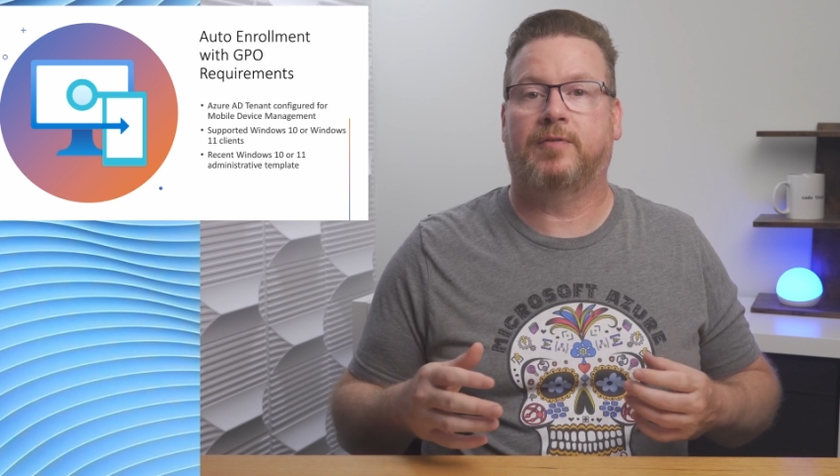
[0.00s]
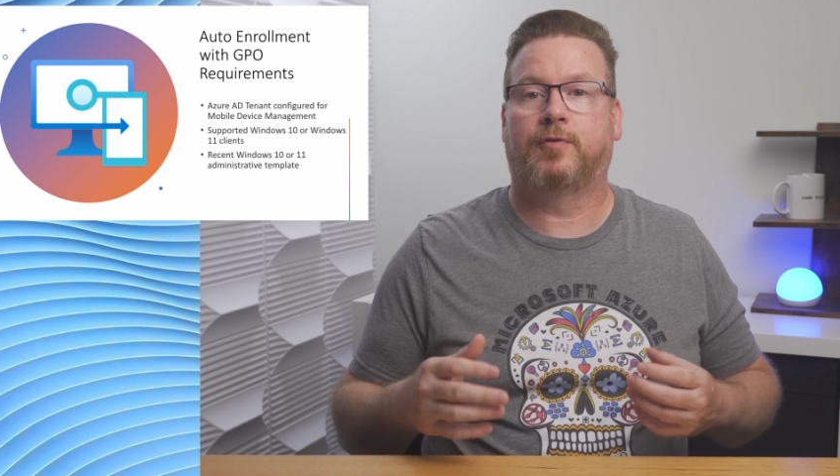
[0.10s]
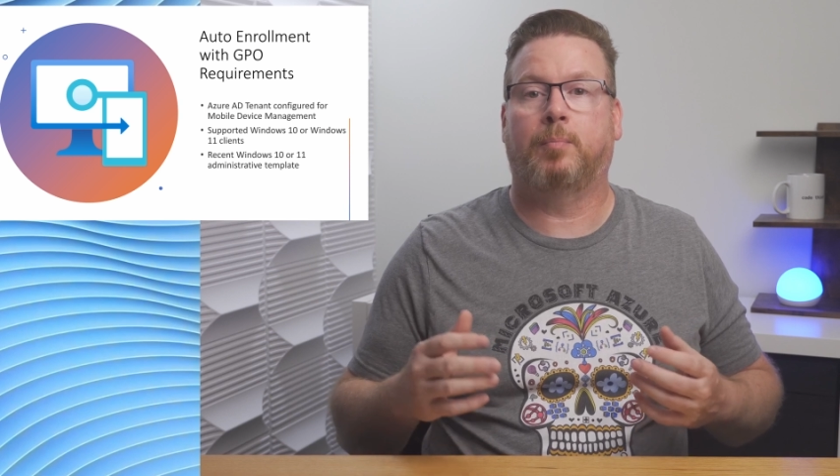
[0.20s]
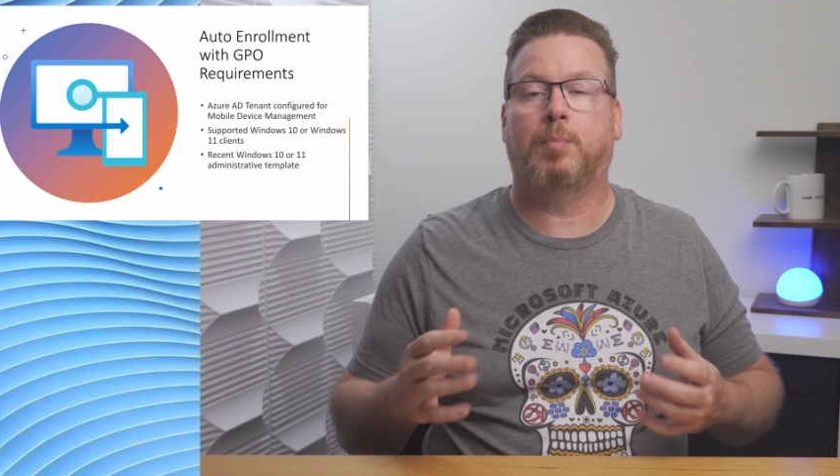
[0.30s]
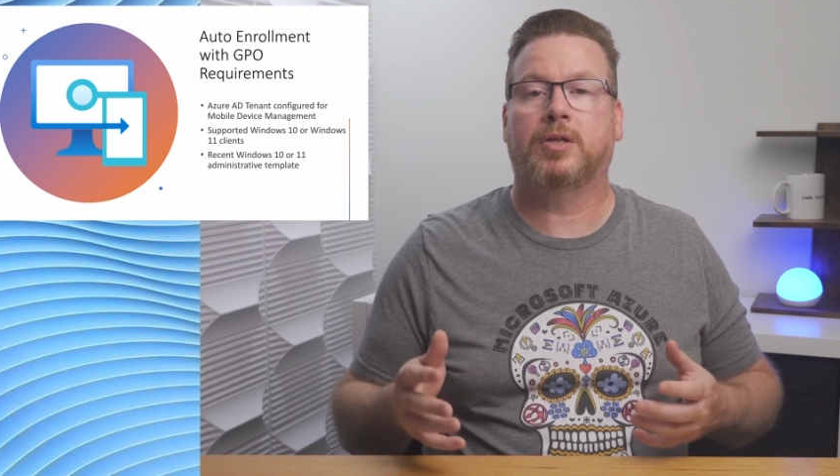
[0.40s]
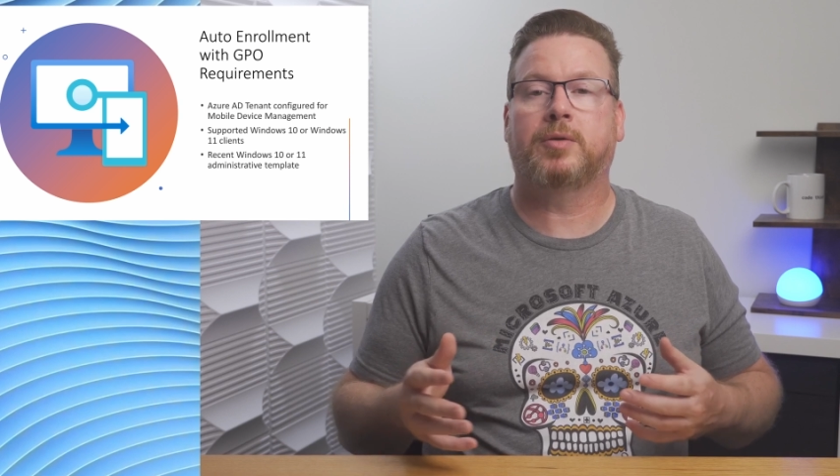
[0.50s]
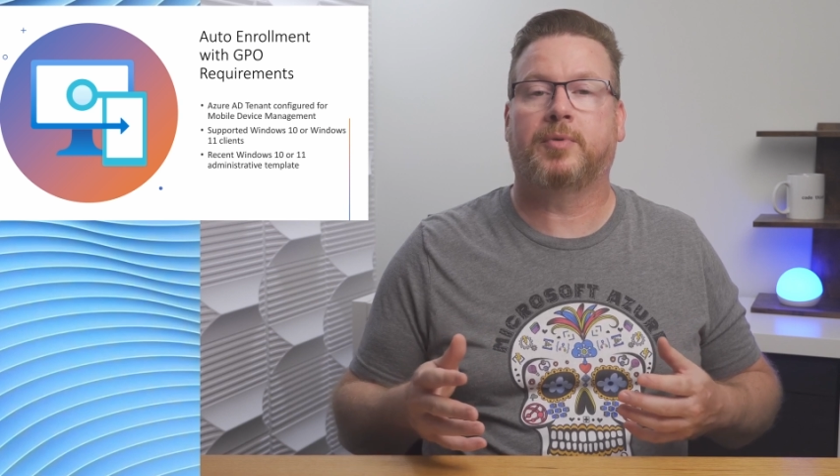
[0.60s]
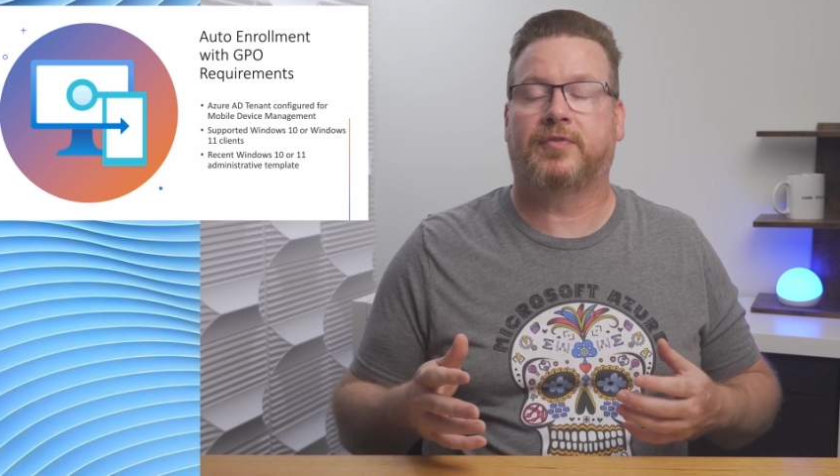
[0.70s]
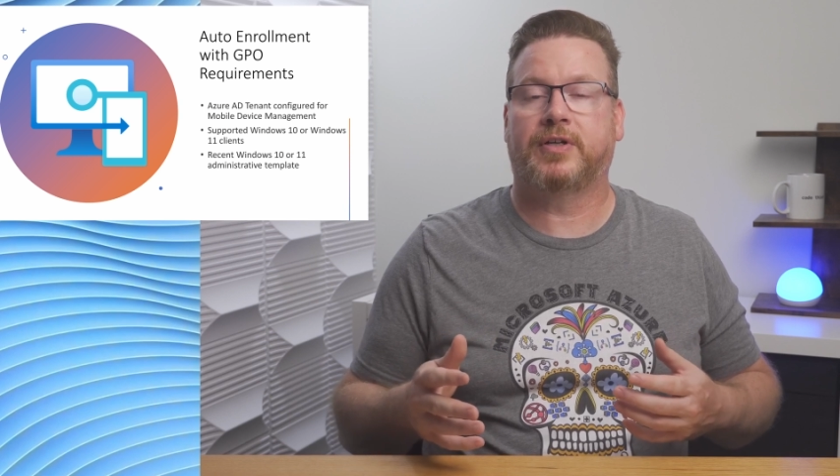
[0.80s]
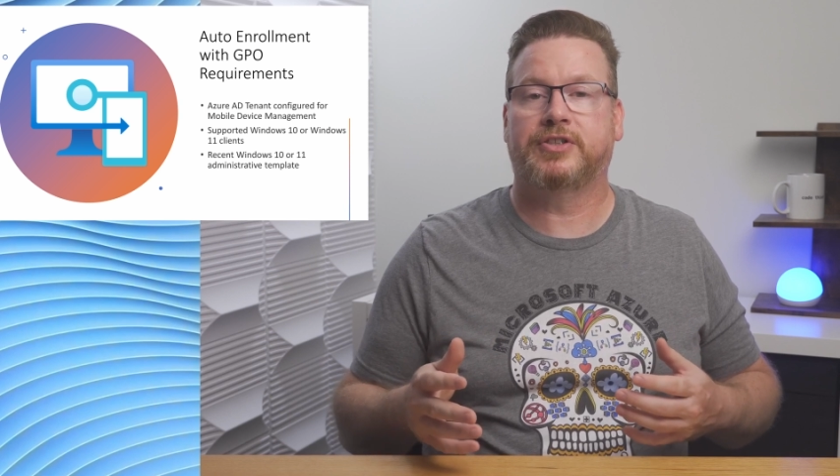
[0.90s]
for
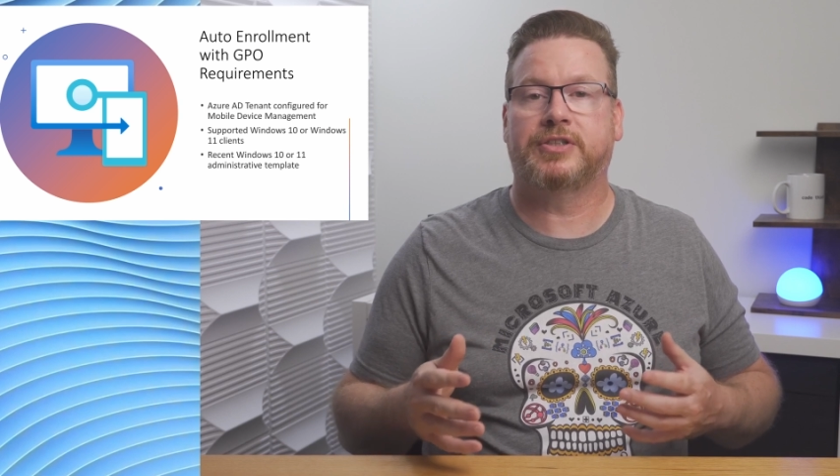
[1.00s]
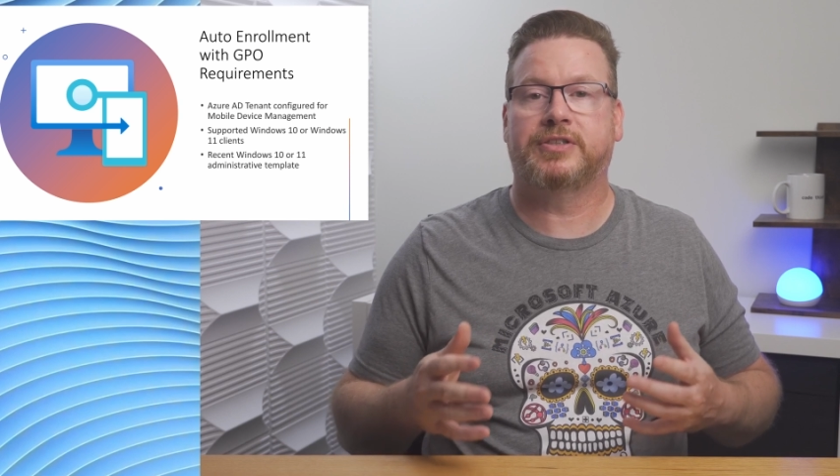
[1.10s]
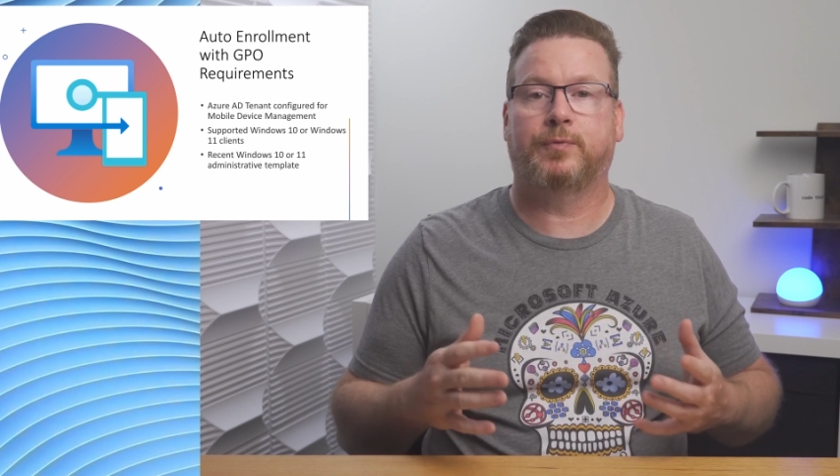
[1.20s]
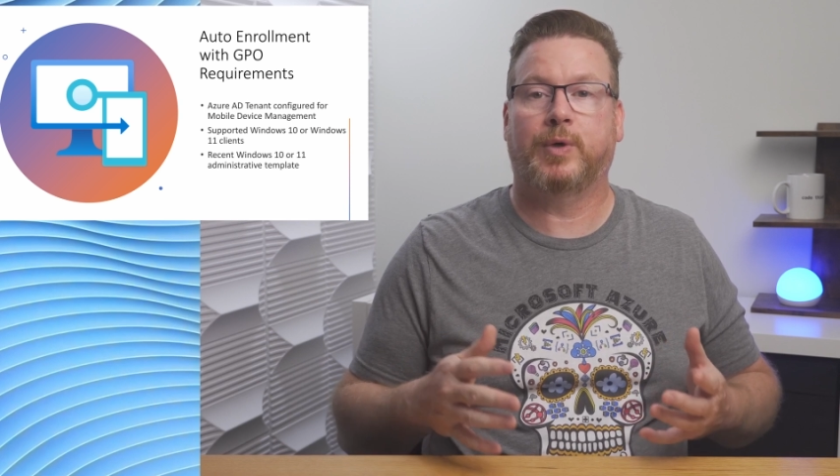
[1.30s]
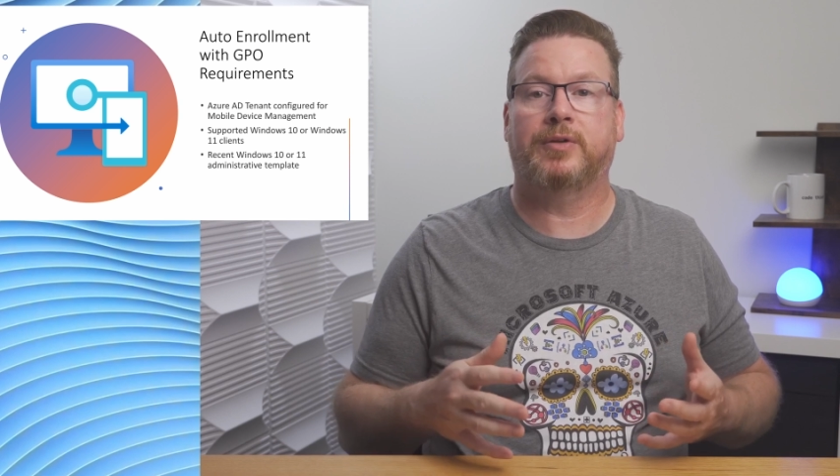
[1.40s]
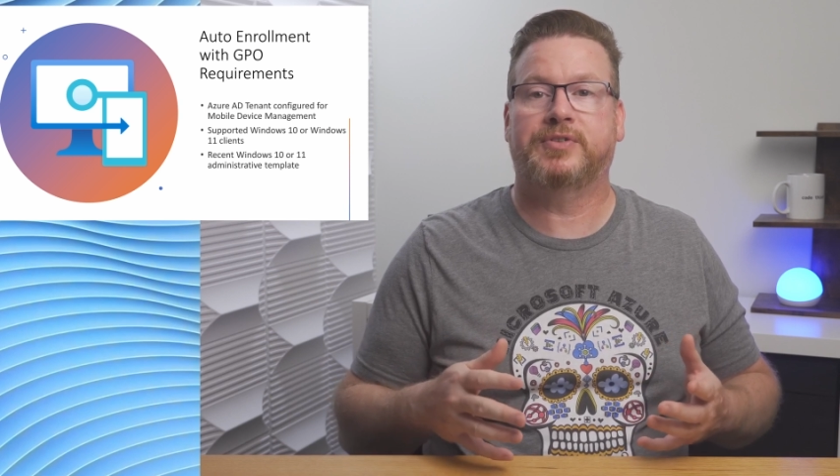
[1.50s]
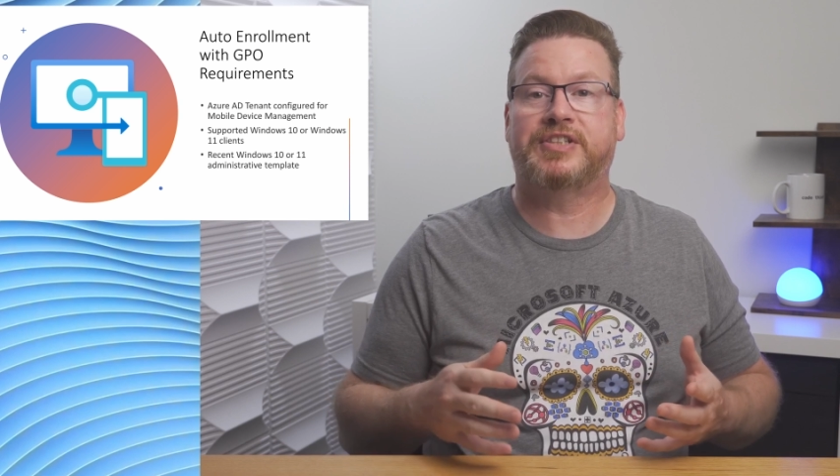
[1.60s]
multiple versions of Windows